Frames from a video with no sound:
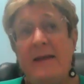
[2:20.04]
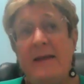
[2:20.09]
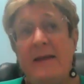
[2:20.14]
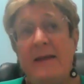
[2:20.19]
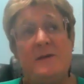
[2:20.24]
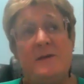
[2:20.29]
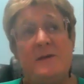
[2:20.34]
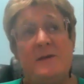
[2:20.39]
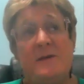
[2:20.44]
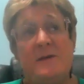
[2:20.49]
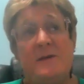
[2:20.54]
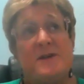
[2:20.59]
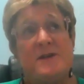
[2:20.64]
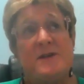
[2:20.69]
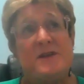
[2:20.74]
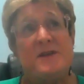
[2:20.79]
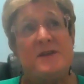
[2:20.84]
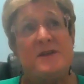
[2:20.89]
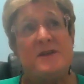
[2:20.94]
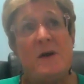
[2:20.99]

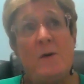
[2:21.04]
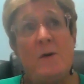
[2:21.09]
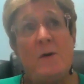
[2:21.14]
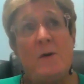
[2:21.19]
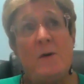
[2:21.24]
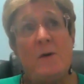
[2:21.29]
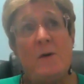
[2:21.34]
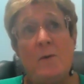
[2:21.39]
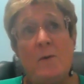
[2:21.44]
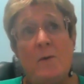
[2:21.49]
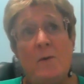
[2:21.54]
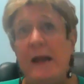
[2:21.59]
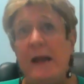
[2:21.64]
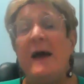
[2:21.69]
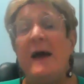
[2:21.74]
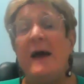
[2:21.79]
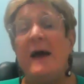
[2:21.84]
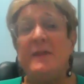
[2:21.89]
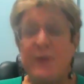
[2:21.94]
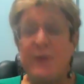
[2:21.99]
Briar Rose.
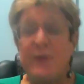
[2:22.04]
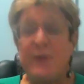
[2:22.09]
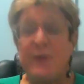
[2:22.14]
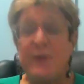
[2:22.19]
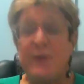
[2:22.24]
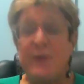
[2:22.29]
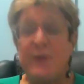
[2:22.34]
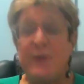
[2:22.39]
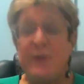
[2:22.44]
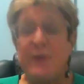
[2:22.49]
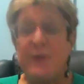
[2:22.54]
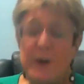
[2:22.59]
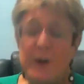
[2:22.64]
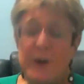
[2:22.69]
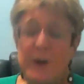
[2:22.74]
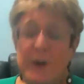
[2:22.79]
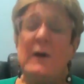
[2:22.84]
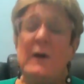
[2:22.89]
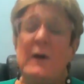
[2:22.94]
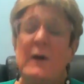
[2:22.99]
What?
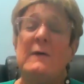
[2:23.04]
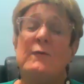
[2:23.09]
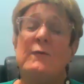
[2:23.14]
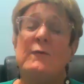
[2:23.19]
Who?